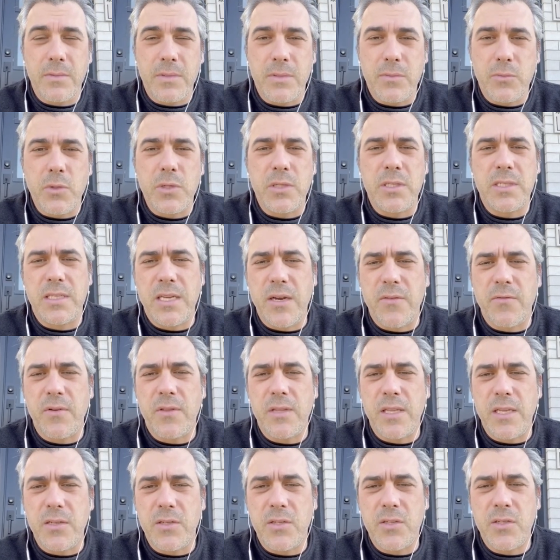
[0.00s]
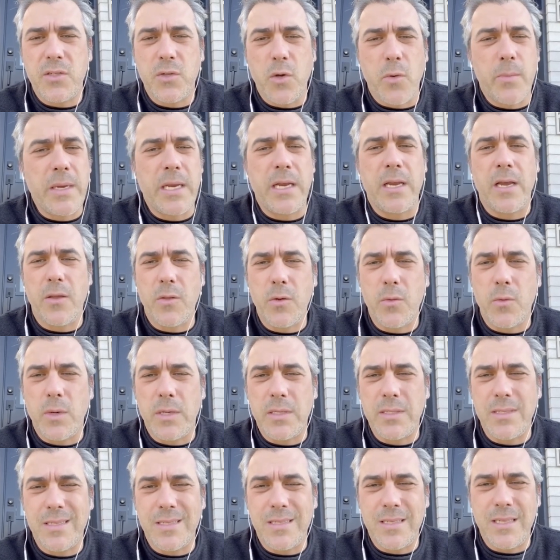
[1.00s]
What's different than so many other
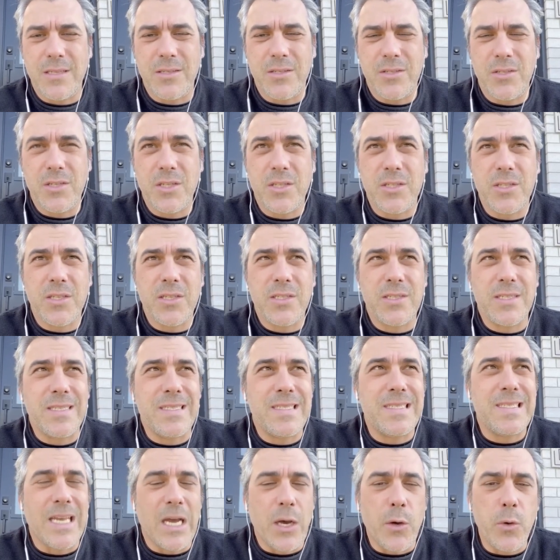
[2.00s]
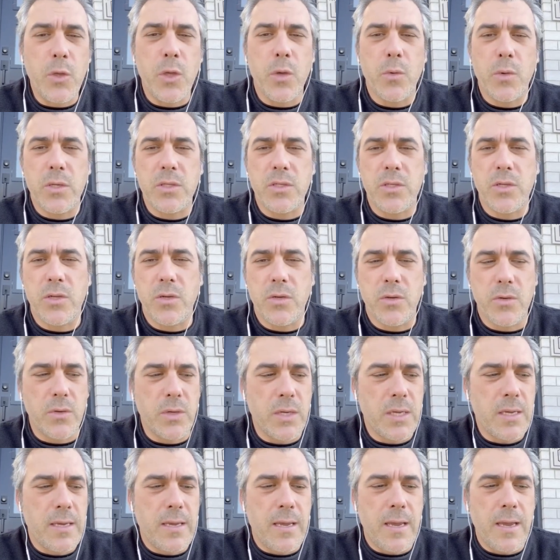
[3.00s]
ones is it just doesn't tell you what to do.
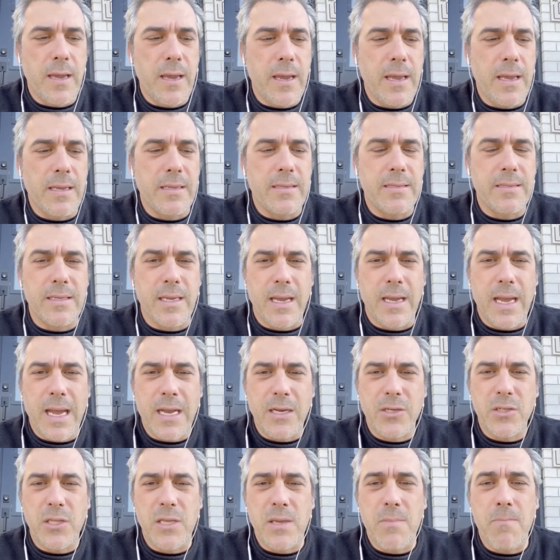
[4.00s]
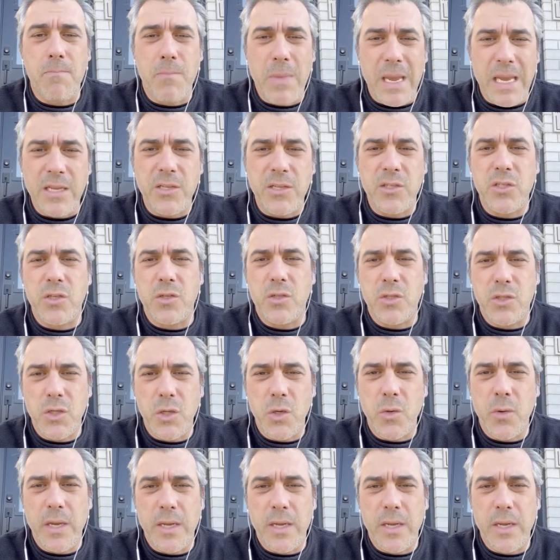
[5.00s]
It actually makes you do